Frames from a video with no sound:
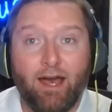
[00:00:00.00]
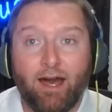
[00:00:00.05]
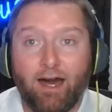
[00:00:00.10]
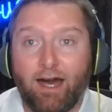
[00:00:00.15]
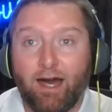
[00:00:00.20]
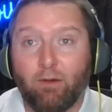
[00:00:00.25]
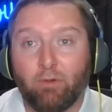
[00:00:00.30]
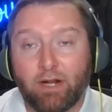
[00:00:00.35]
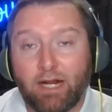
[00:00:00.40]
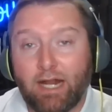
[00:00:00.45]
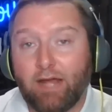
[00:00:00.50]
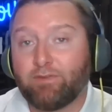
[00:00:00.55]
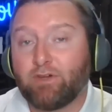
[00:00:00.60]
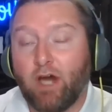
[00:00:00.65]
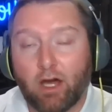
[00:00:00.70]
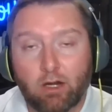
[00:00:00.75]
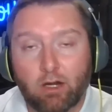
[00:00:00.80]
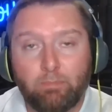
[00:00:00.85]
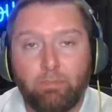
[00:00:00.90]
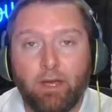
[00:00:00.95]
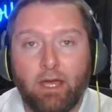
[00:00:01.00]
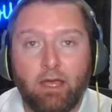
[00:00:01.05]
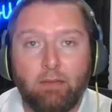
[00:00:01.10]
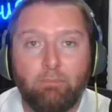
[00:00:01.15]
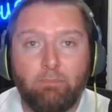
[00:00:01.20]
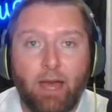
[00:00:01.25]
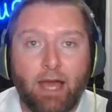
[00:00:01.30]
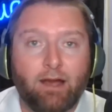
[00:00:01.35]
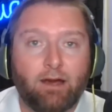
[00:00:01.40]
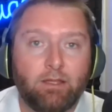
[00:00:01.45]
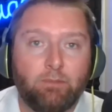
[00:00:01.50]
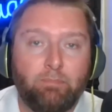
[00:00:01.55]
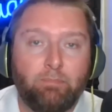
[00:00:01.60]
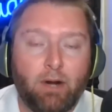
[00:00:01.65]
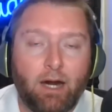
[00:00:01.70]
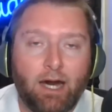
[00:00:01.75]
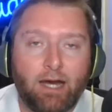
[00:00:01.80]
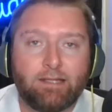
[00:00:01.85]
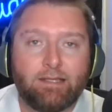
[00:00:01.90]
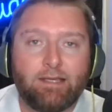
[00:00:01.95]
We're going to have Connor Pay back on the
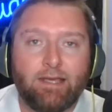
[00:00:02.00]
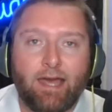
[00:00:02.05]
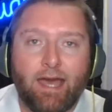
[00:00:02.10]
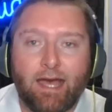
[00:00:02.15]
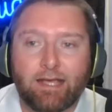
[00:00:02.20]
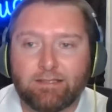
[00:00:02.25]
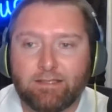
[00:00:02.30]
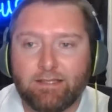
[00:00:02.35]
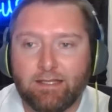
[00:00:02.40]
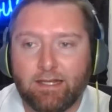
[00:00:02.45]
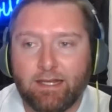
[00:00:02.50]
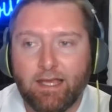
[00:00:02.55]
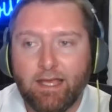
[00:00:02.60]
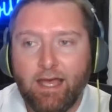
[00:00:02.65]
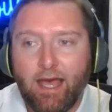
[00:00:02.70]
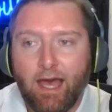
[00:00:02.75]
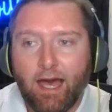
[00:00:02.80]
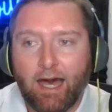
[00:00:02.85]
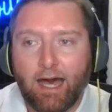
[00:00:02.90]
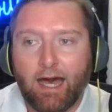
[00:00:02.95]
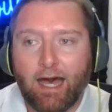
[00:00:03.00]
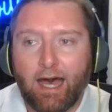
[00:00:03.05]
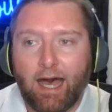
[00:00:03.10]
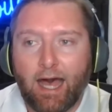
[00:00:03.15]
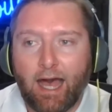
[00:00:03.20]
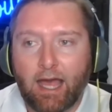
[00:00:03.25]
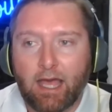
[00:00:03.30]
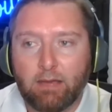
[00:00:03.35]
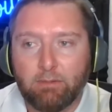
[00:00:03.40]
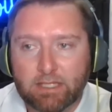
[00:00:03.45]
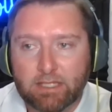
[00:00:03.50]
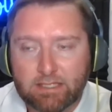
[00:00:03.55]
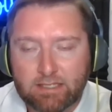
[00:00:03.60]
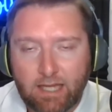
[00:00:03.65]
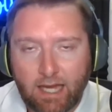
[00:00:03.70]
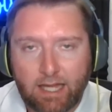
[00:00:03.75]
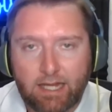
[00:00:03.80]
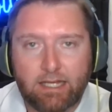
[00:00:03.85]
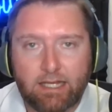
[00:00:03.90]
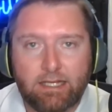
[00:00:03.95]
podcast, and I am
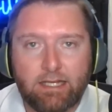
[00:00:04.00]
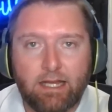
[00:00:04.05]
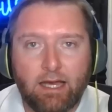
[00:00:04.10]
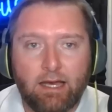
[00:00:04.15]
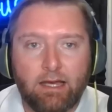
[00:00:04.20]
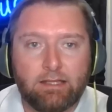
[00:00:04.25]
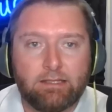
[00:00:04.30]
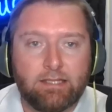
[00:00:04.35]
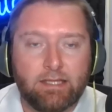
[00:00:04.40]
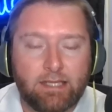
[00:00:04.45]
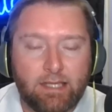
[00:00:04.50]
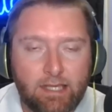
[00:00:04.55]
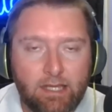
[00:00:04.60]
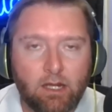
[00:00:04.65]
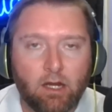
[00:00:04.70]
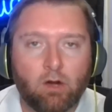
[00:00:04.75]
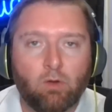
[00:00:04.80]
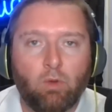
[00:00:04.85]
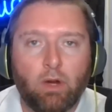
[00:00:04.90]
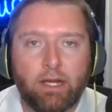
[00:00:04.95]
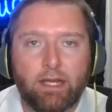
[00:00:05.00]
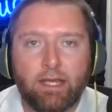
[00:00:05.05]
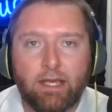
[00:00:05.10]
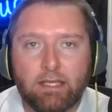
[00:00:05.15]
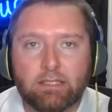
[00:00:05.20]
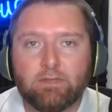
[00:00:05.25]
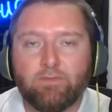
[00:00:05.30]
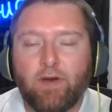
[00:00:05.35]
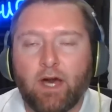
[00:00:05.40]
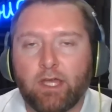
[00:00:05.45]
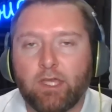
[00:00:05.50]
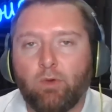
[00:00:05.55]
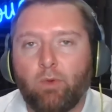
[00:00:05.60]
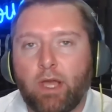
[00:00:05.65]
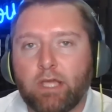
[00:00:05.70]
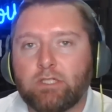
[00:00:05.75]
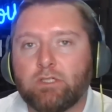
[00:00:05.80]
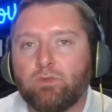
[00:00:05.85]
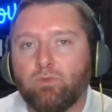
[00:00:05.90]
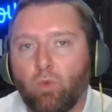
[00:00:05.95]
excited to hear what his
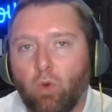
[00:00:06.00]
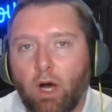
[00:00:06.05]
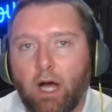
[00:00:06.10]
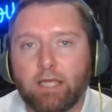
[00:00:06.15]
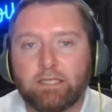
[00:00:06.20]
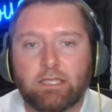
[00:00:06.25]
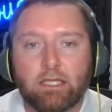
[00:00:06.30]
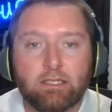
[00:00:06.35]
evaluation was,